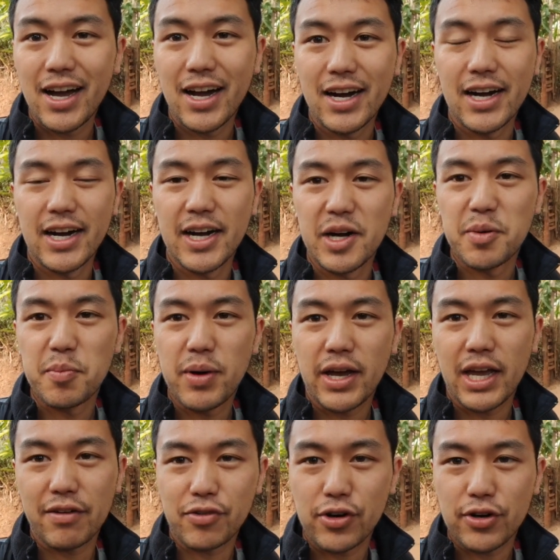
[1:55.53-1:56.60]

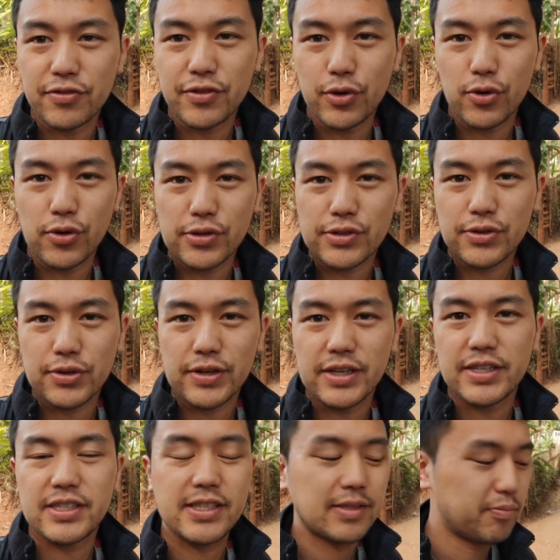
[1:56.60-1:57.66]
I have heard a few horror
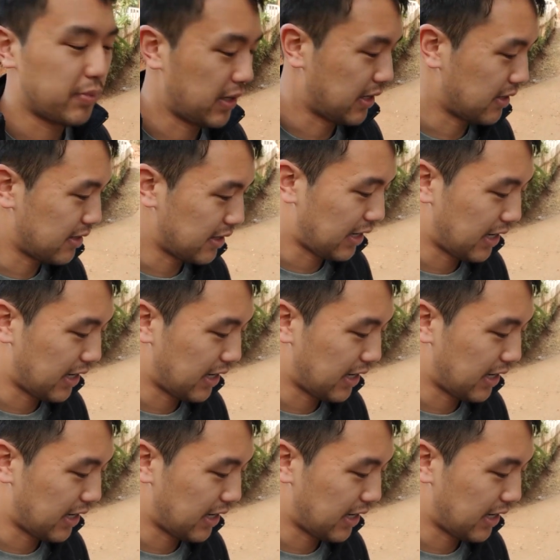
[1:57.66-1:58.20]
stories, but